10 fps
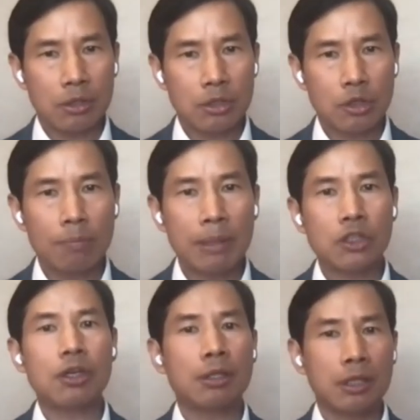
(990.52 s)
so many
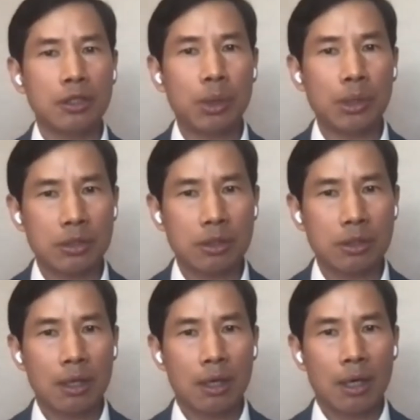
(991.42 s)
shared interests.
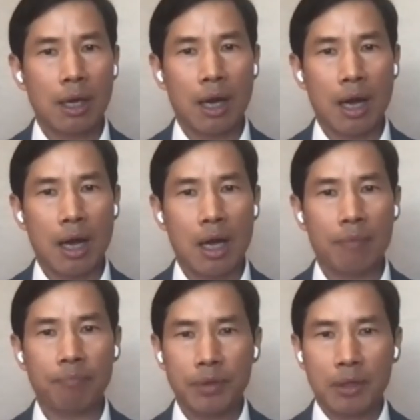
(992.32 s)
You
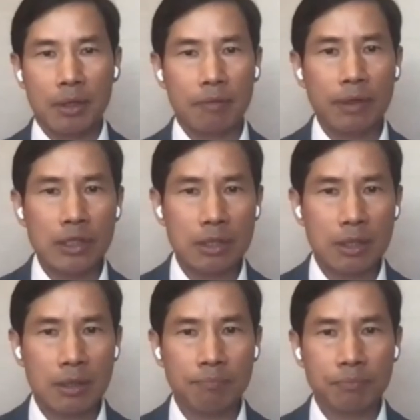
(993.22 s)
know, whether it's
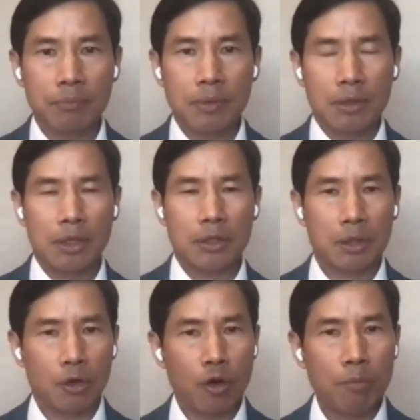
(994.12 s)
you know,
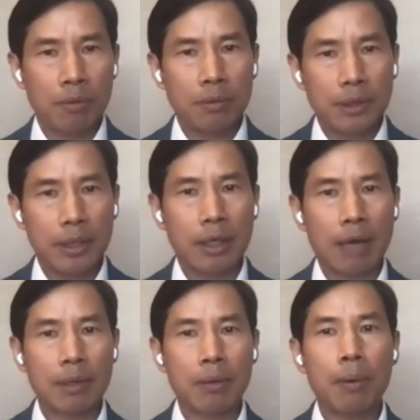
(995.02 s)
global
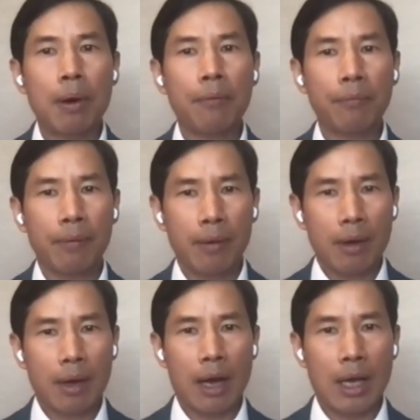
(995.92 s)
economic growth,
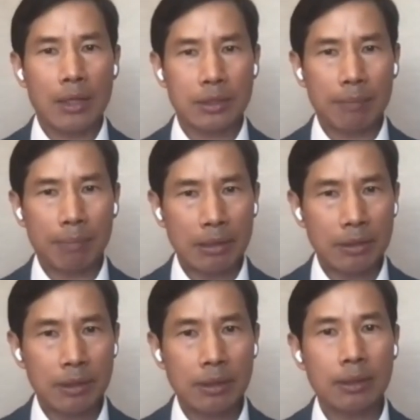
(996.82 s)

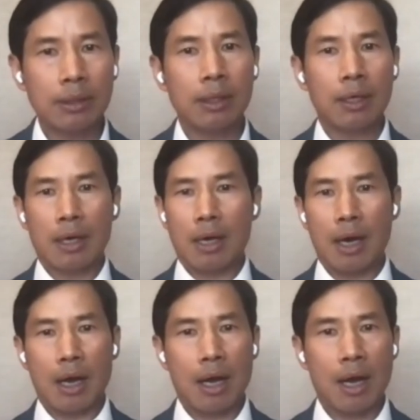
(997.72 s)
stability,
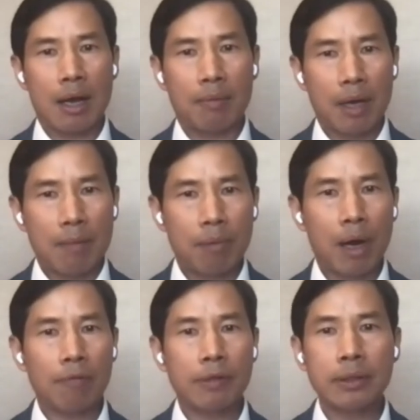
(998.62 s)

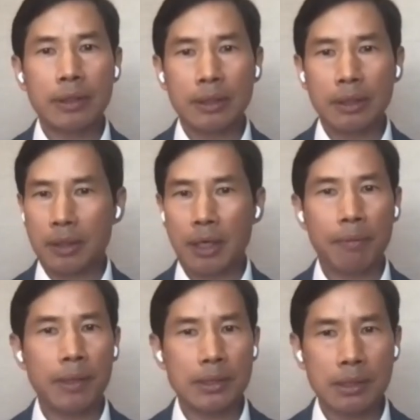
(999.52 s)
poverty,
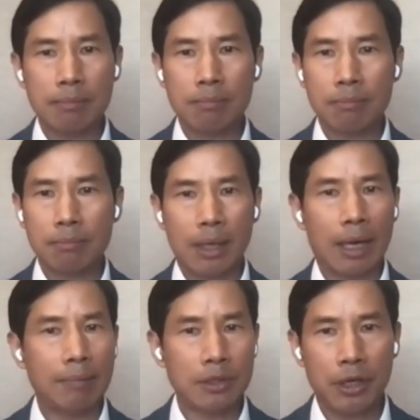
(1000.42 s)
terrorism,
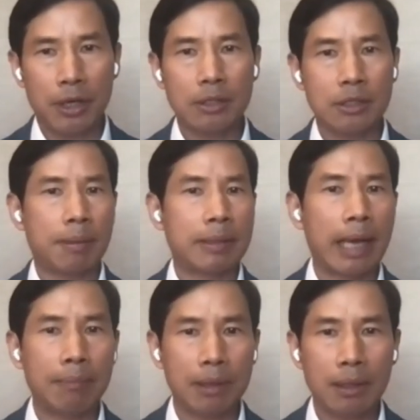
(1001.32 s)
climate change,
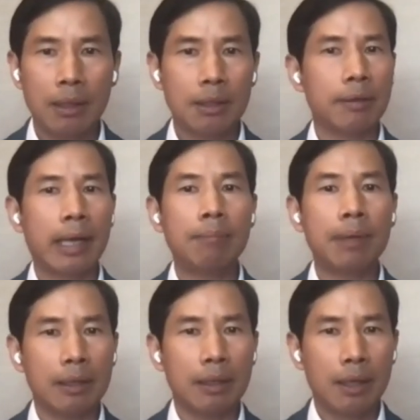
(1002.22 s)
pandemic, you name
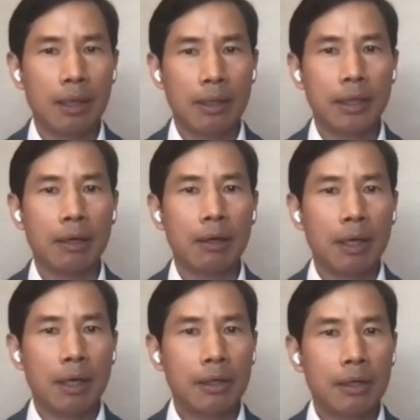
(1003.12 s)
it. You know,
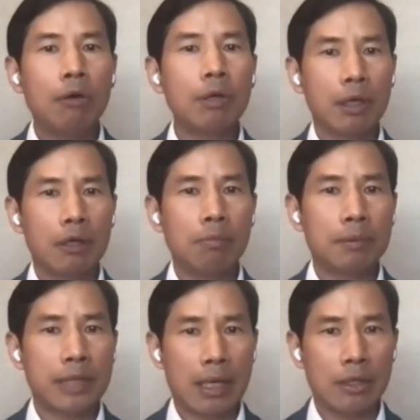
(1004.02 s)
no
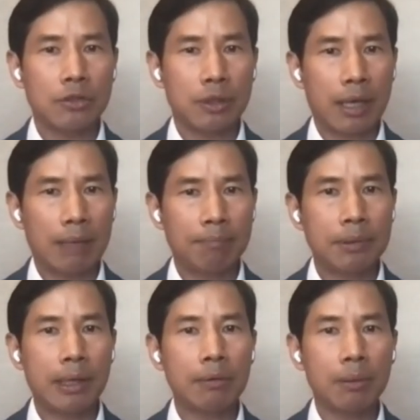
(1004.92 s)
global challenger can
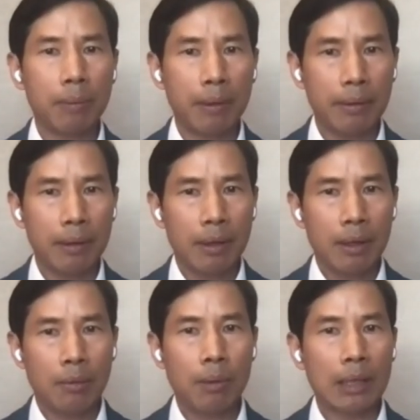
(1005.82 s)
be dealt with
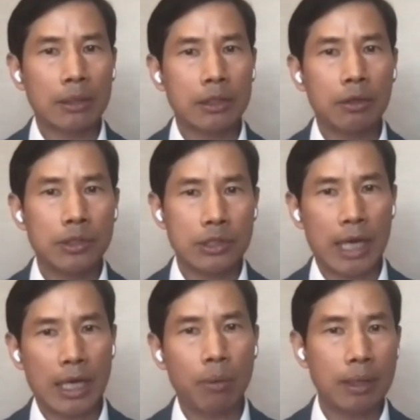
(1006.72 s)
without the US,
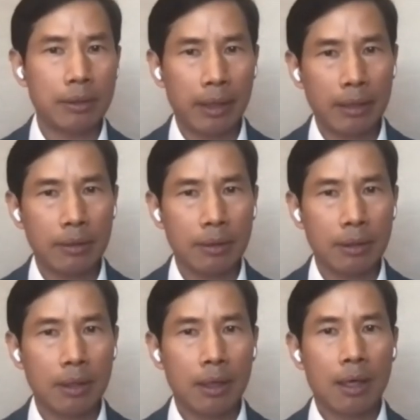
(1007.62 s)
China working together.
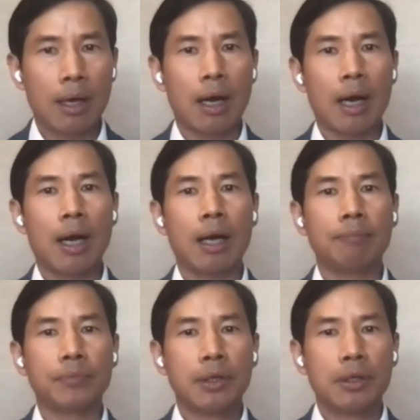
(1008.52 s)

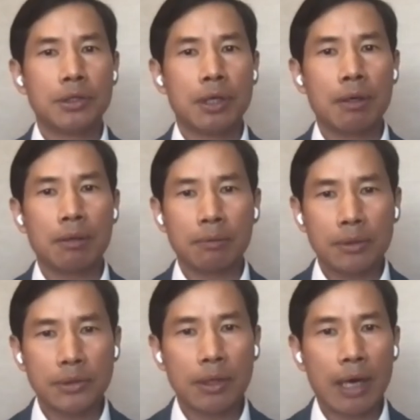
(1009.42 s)

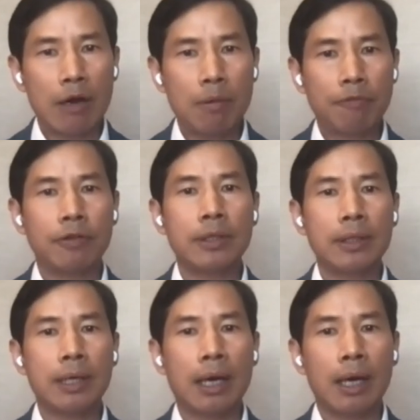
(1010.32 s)
So
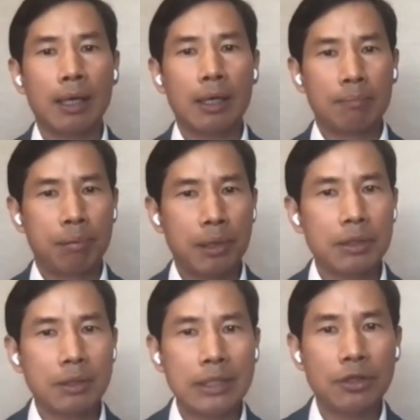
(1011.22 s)
hopefully
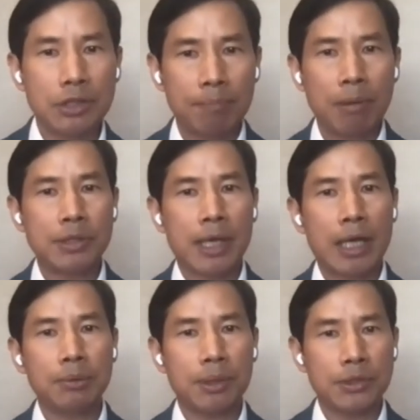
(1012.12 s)
political leaders in both
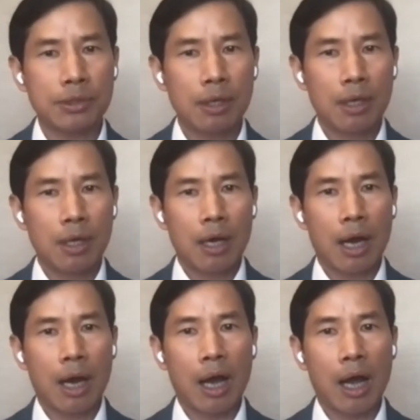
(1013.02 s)
countries,
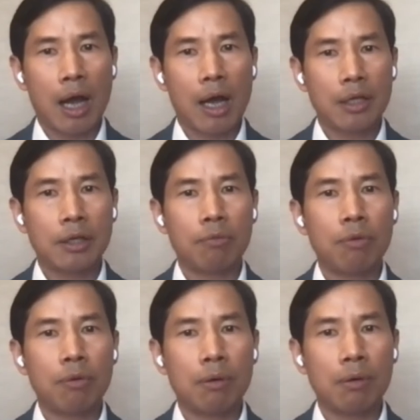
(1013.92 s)
you know,
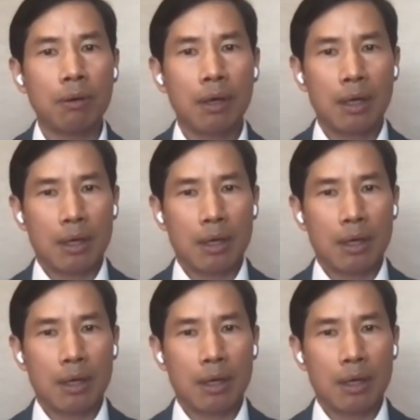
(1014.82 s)
will,